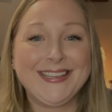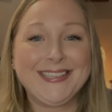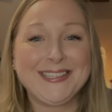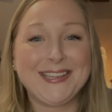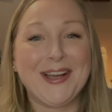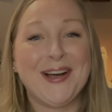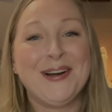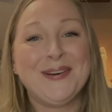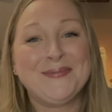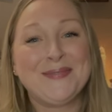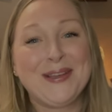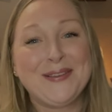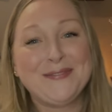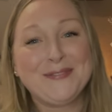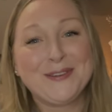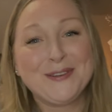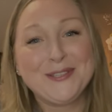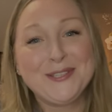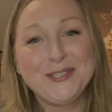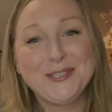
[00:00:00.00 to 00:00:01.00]
saw my
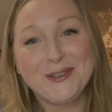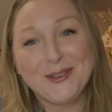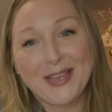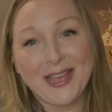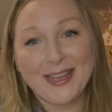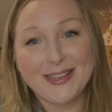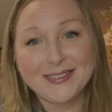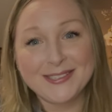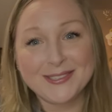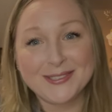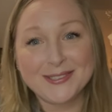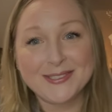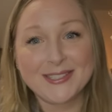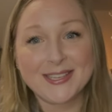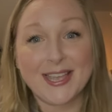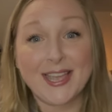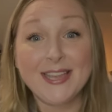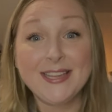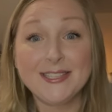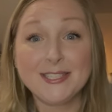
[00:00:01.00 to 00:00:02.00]
first two castles
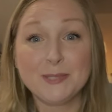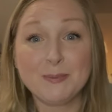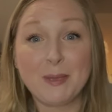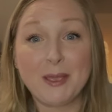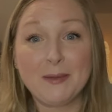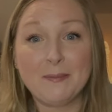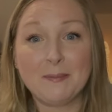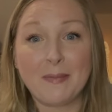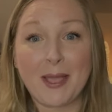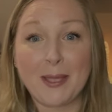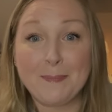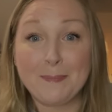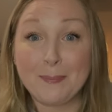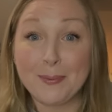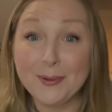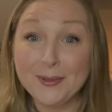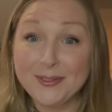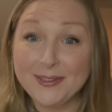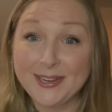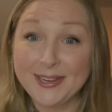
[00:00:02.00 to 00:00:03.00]
and spent my
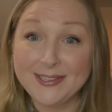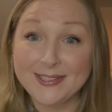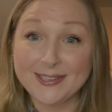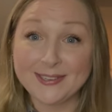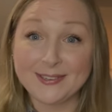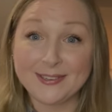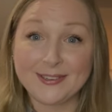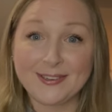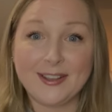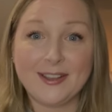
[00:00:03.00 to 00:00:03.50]
birthday dinner